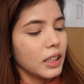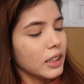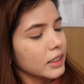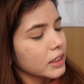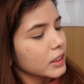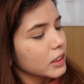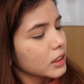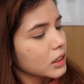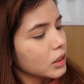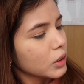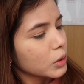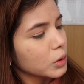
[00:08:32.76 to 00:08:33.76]
Let's
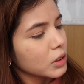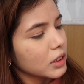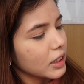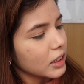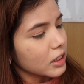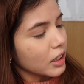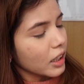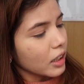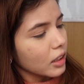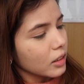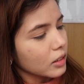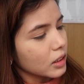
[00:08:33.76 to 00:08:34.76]
use this
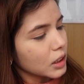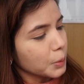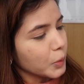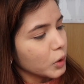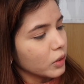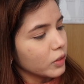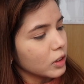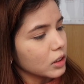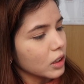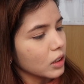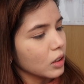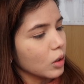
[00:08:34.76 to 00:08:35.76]
shade, this beautiful
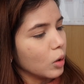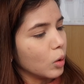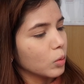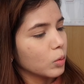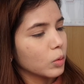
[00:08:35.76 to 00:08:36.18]
shade. Oh,